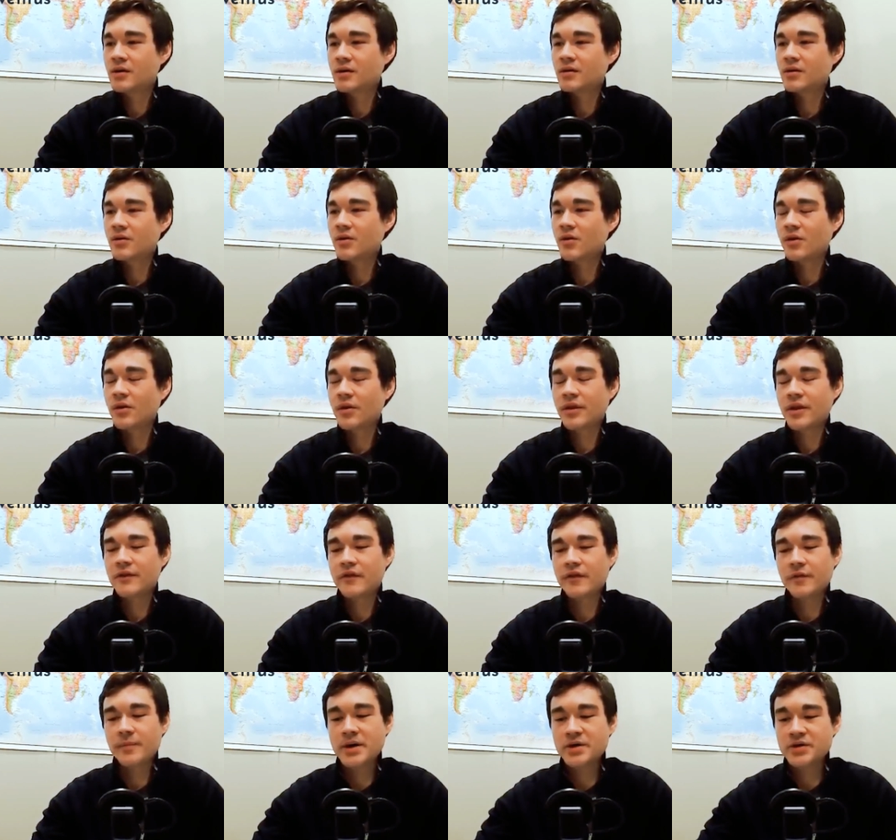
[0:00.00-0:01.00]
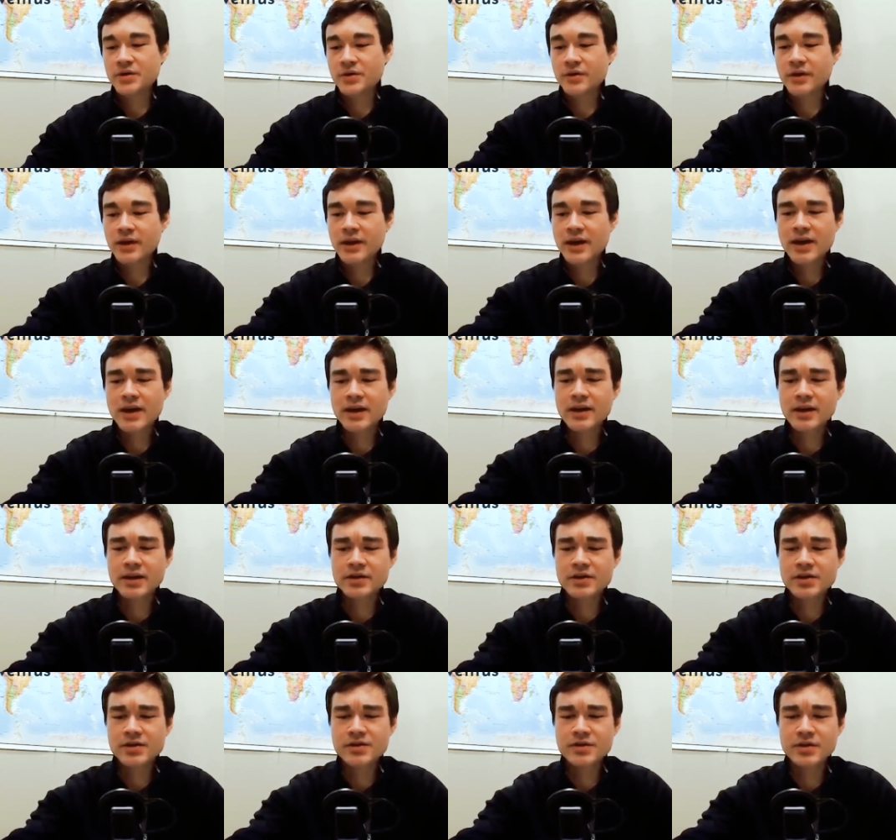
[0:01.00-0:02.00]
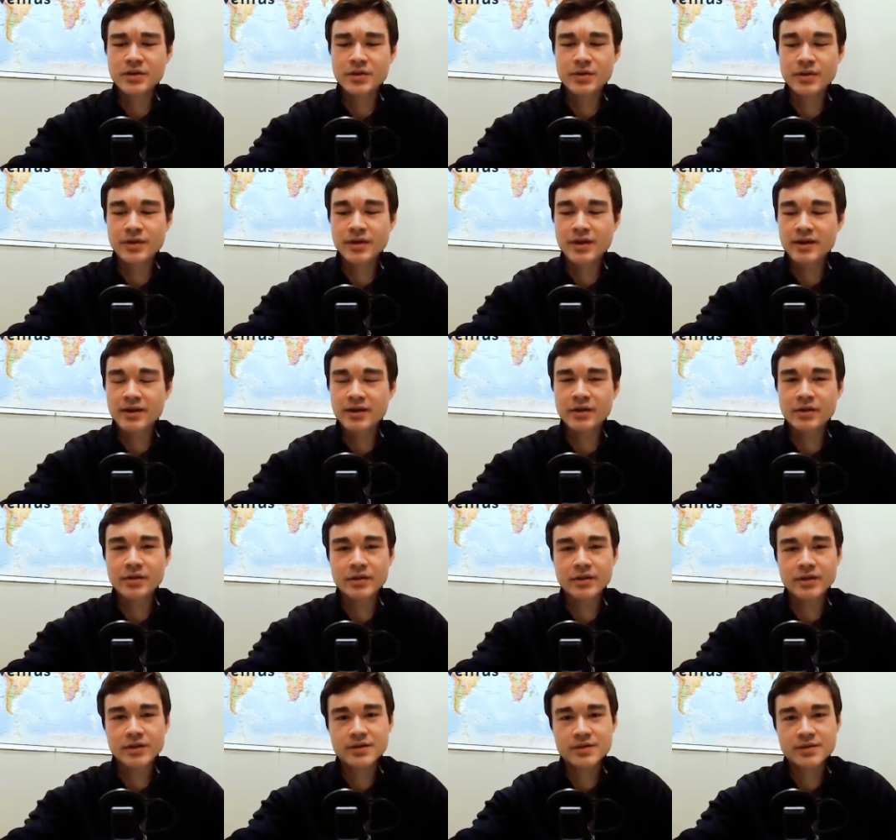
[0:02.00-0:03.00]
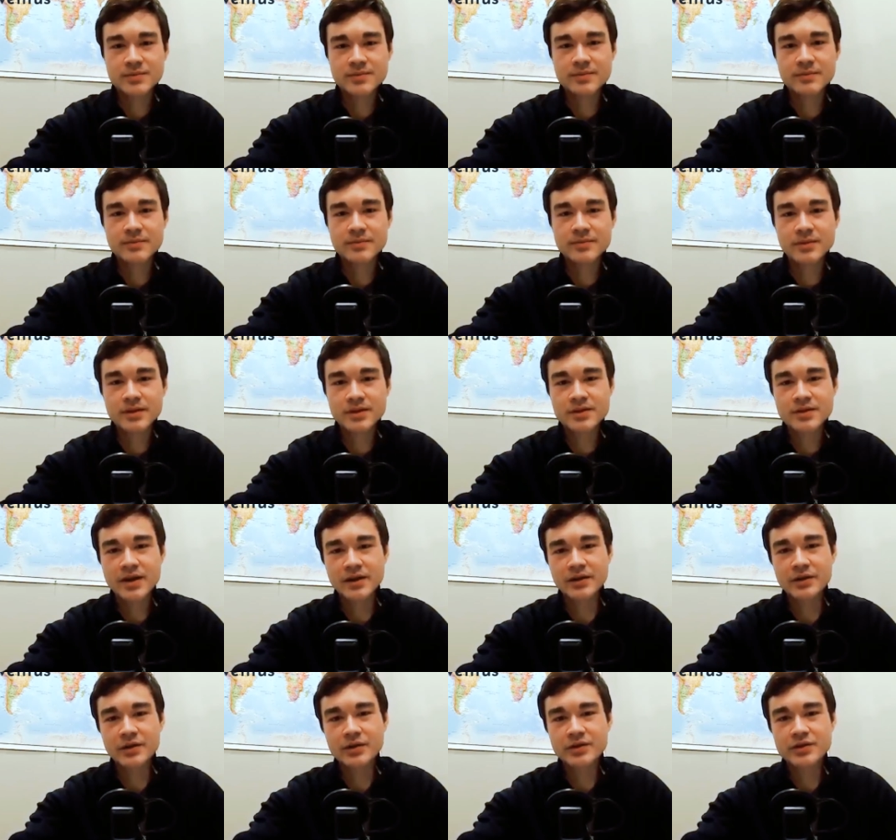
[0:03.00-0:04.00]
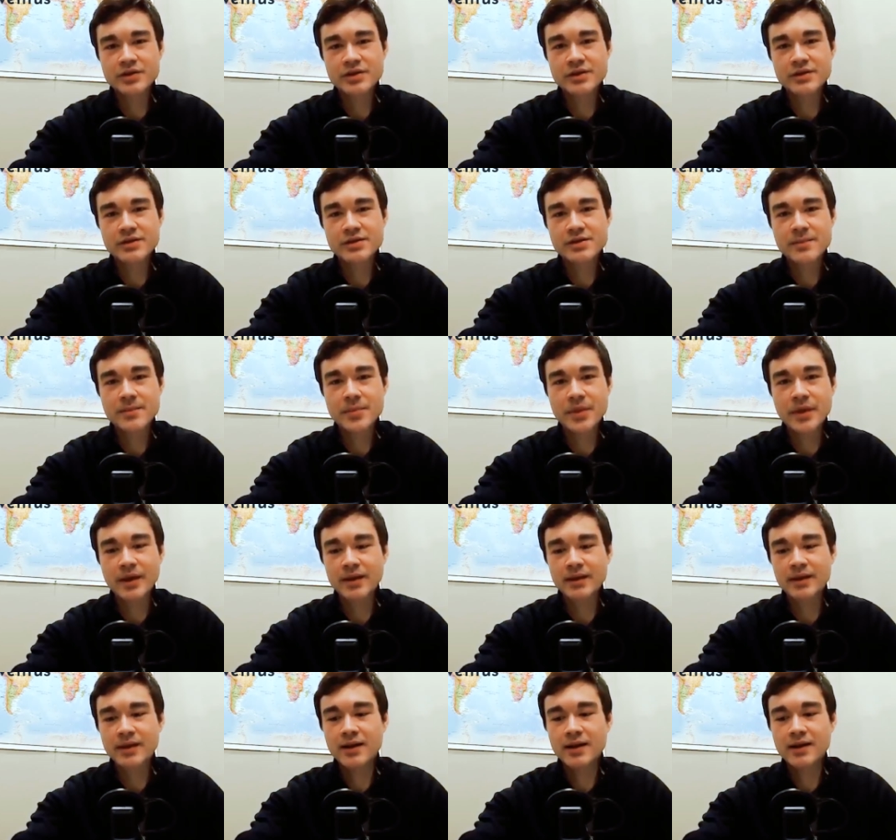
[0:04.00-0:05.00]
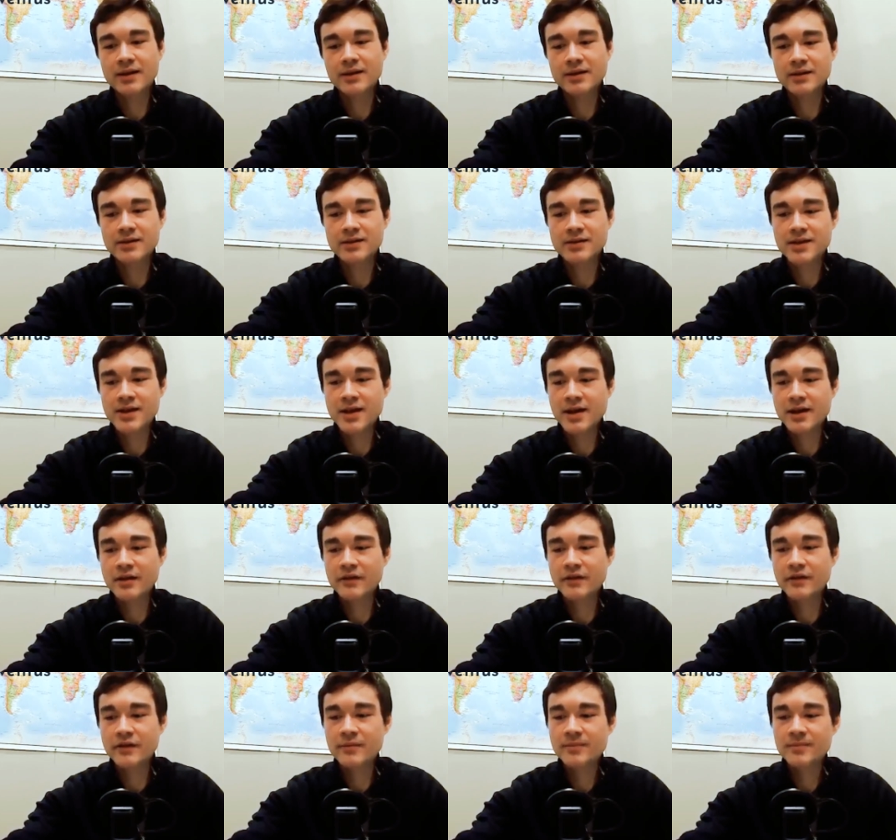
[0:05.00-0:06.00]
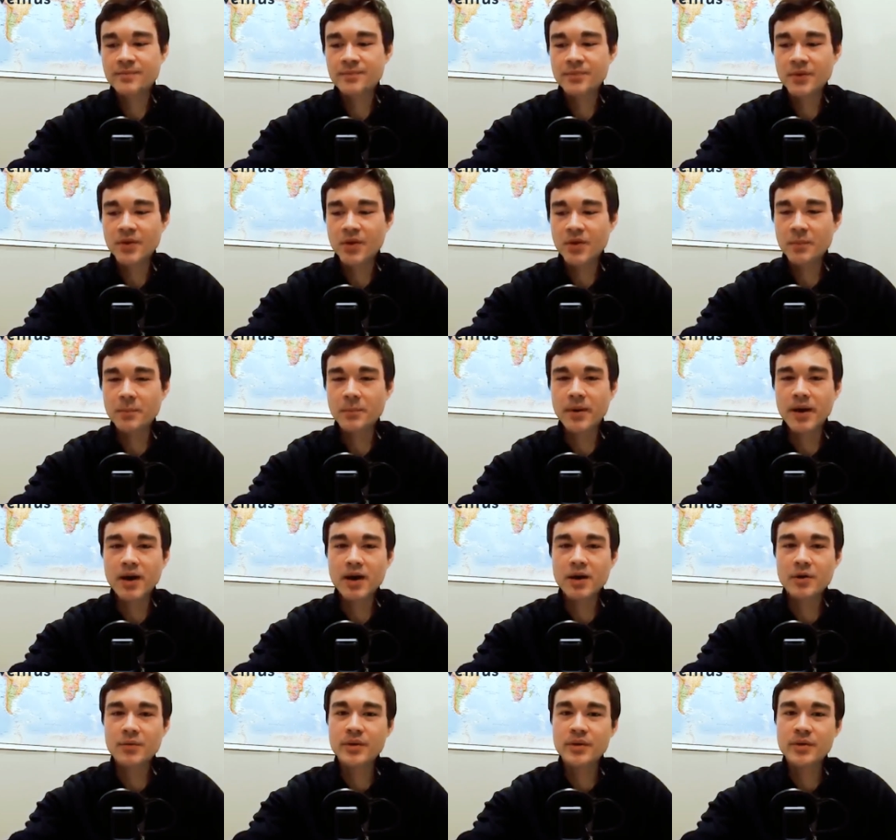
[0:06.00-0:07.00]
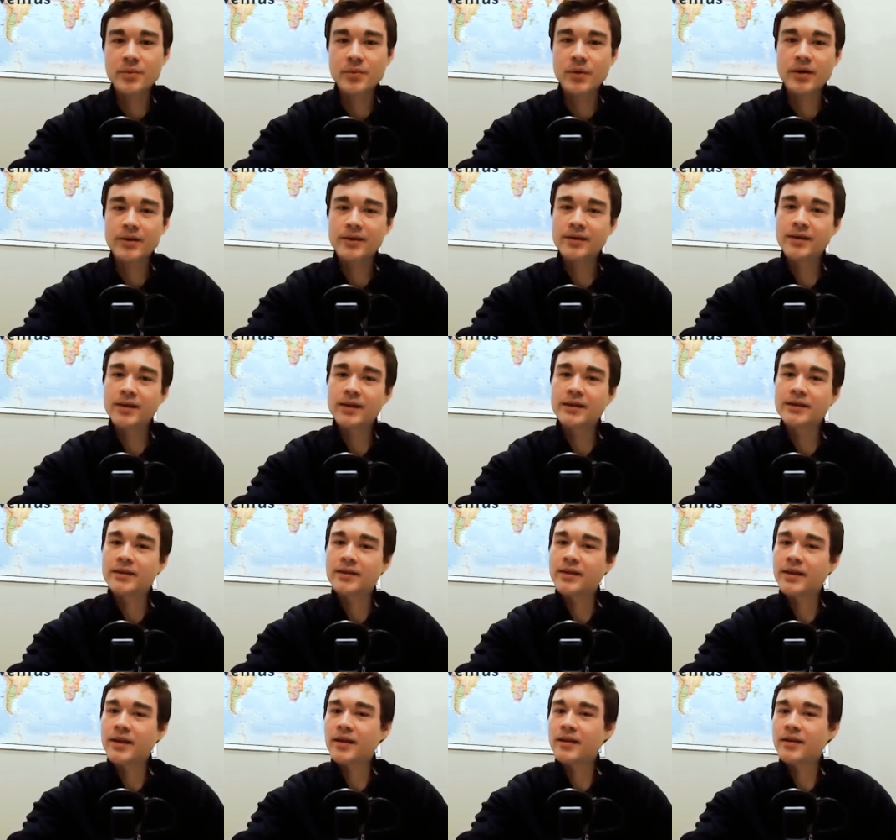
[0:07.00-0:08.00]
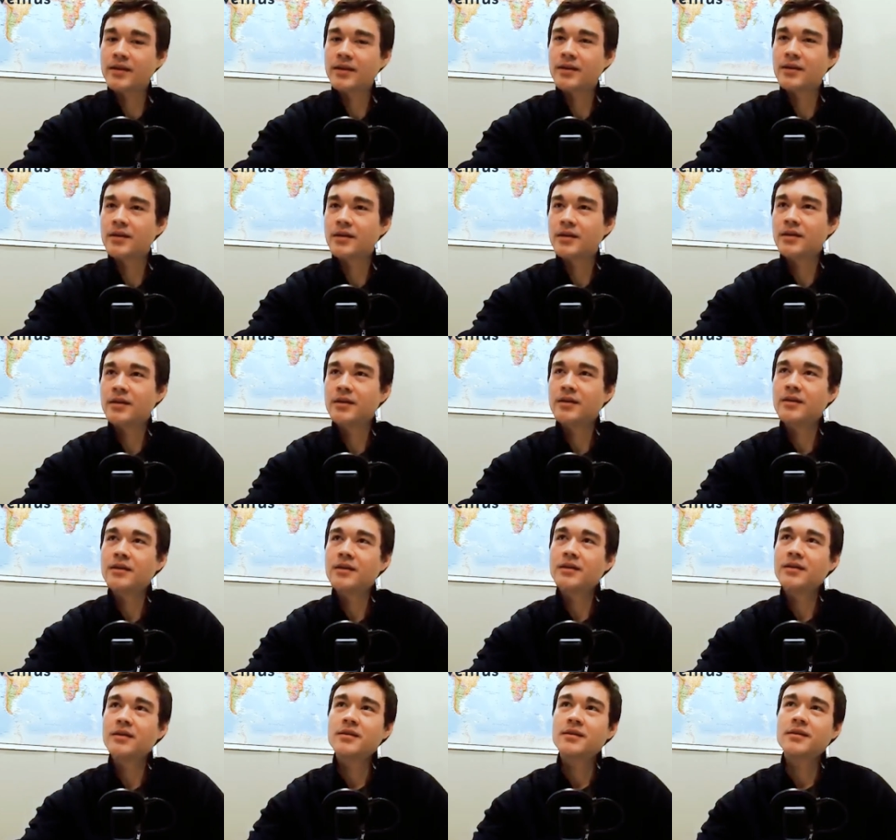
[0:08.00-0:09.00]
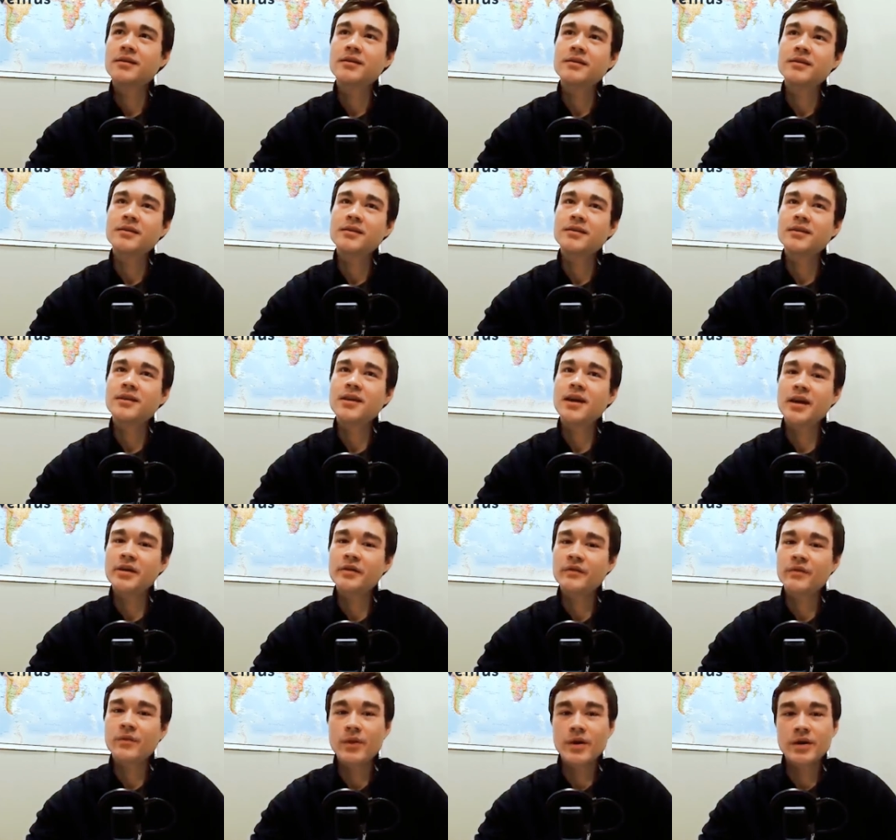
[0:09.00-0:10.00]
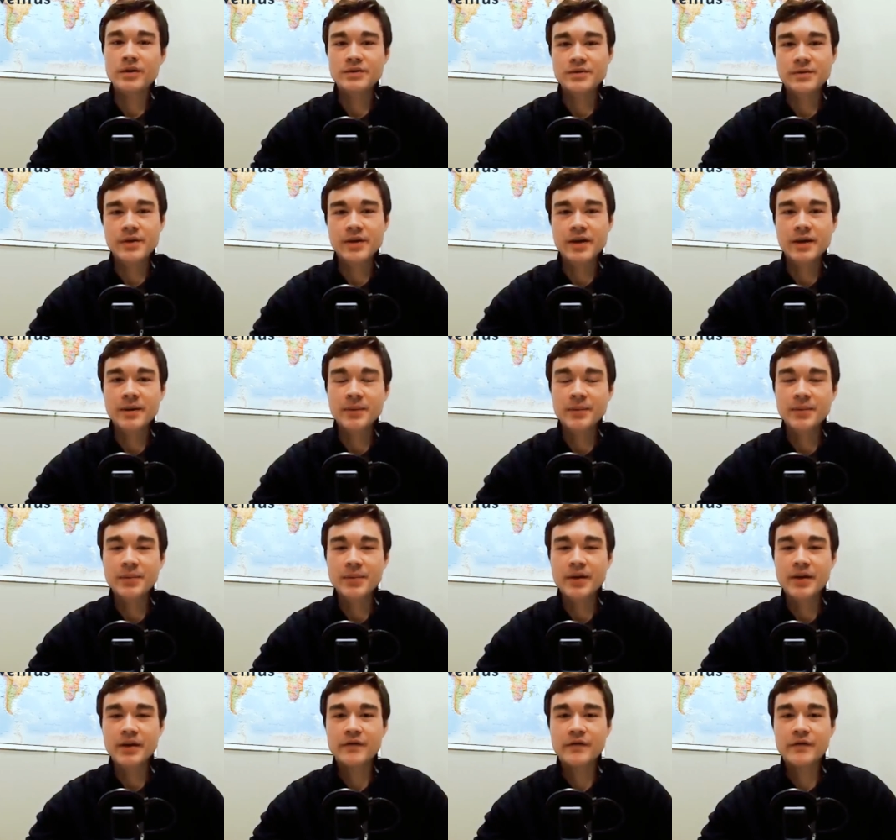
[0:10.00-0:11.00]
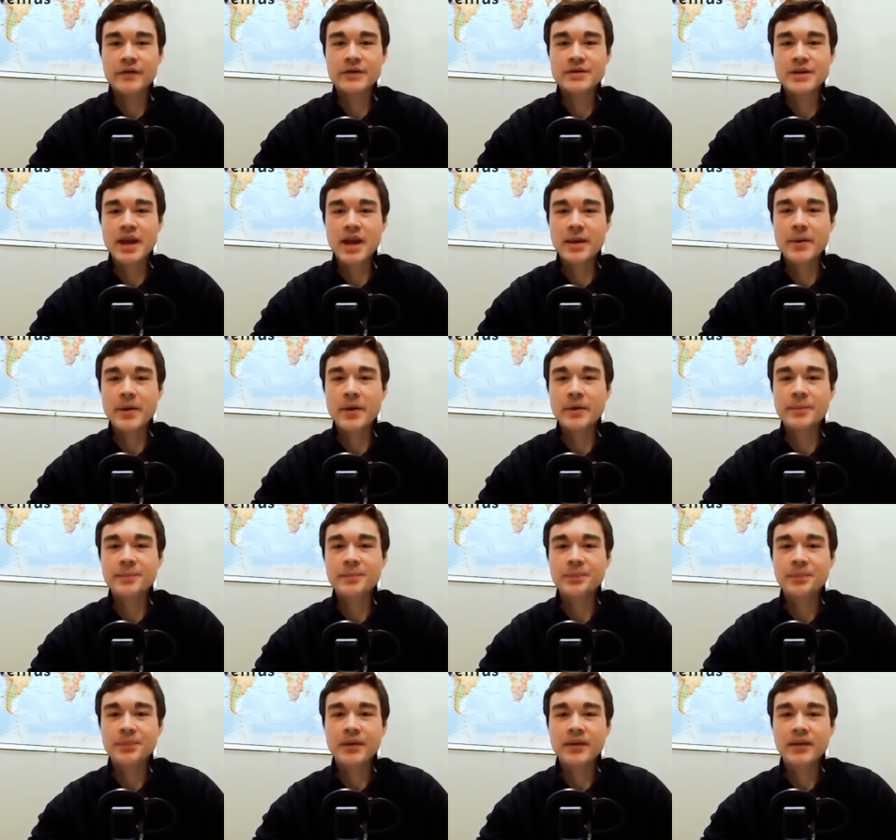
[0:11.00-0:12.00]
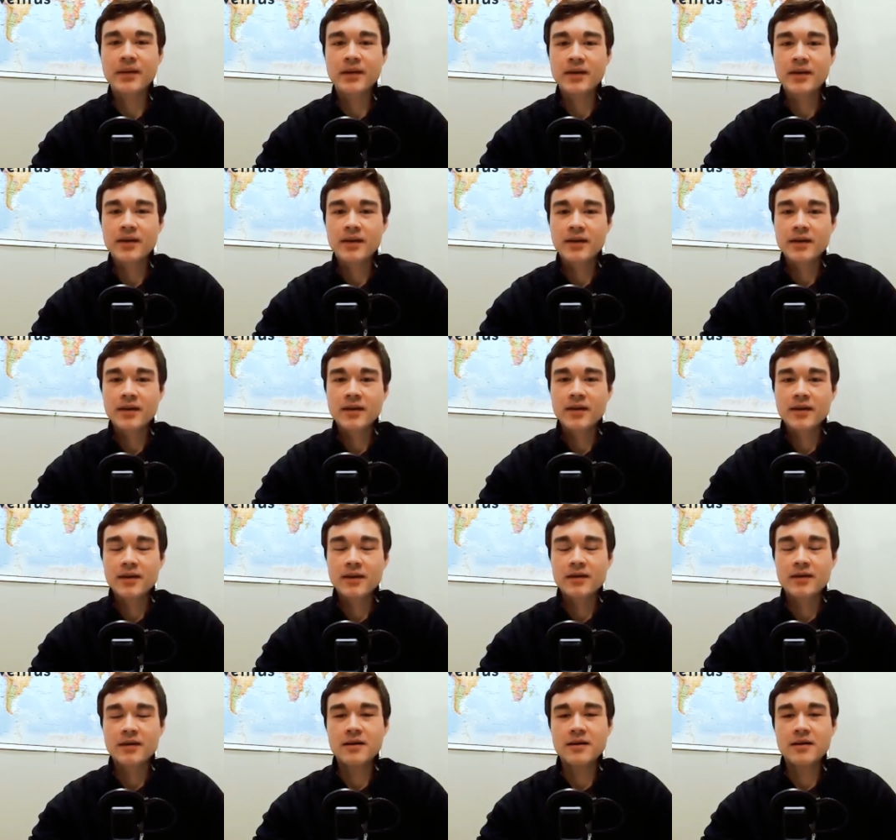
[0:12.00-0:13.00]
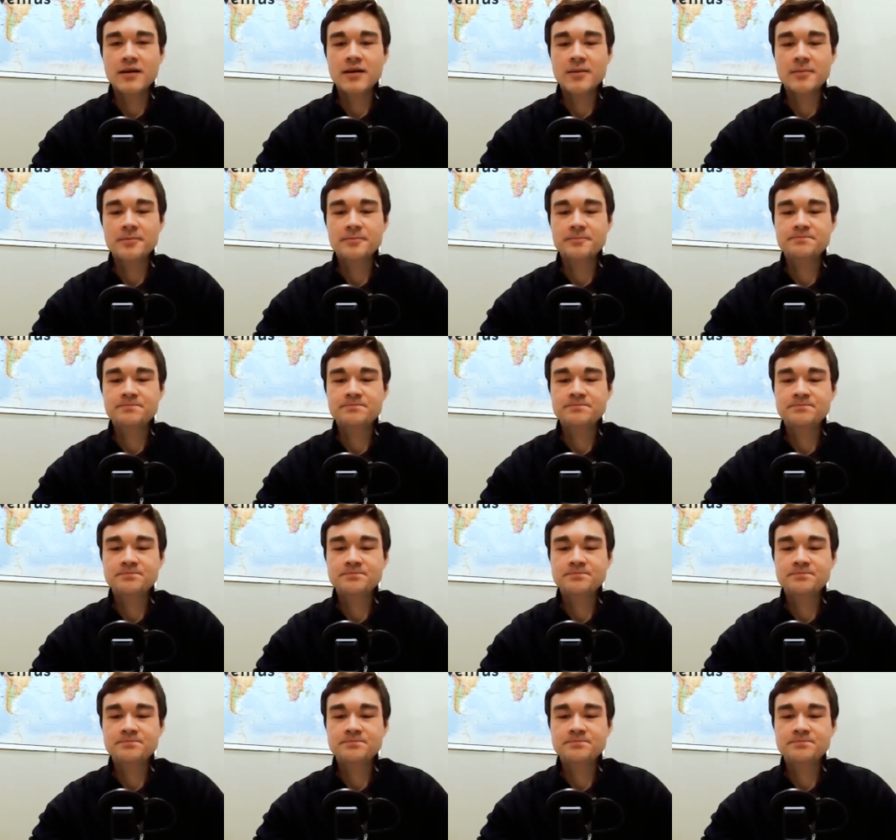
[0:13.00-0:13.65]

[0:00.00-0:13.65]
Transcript: all the information online, I just knew that you know this this technology is something that is kind of on par with what the internet kind of was right when it first came out. Um,